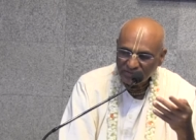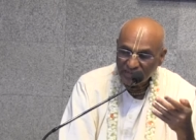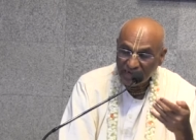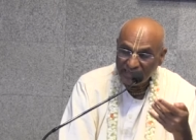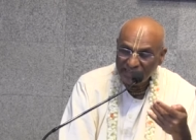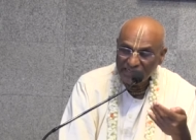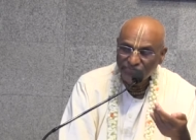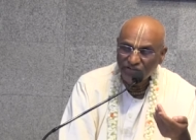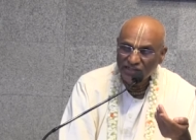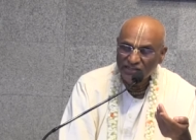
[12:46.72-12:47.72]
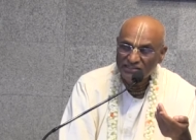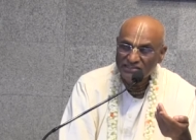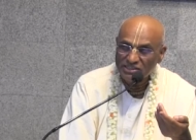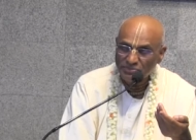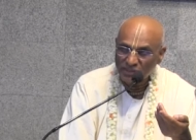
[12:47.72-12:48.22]
The identifier is
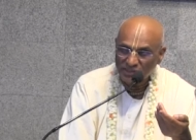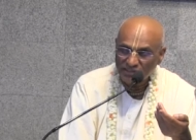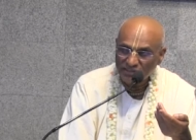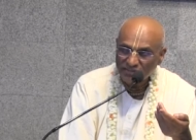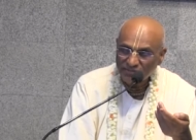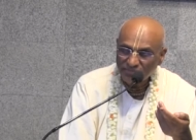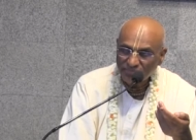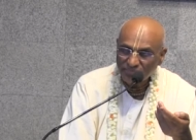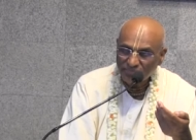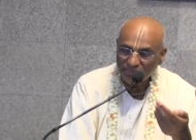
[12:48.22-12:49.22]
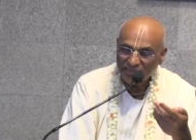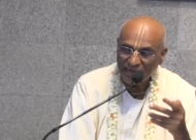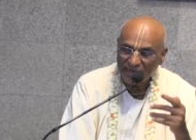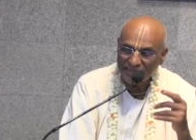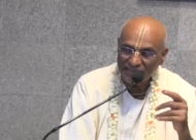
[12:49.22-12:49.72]
a spirit. But the
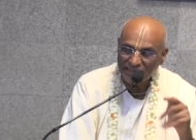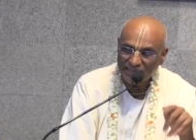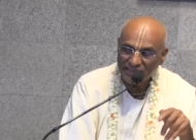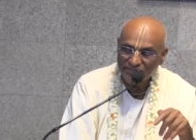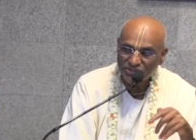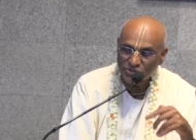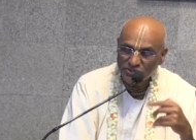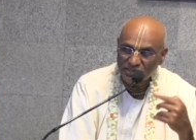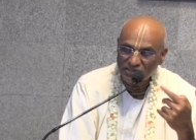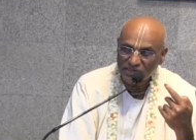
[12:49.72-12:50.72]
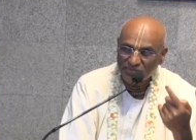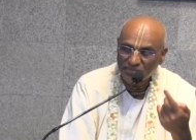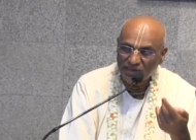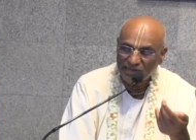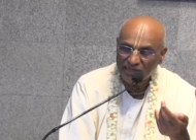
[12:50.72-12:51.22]
identity which you generate
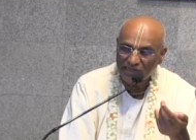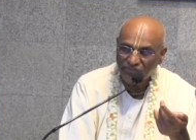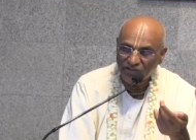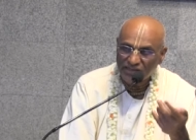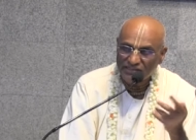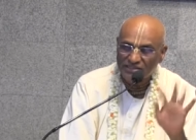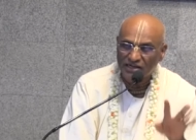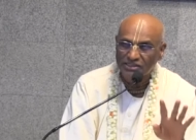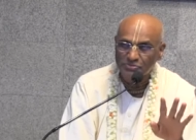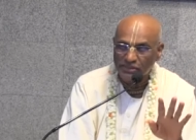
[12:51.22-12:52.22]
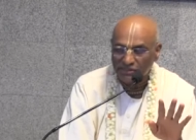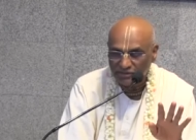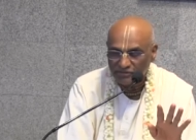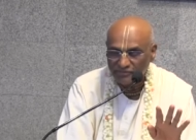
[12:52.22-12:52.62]
by identifying is not spirit.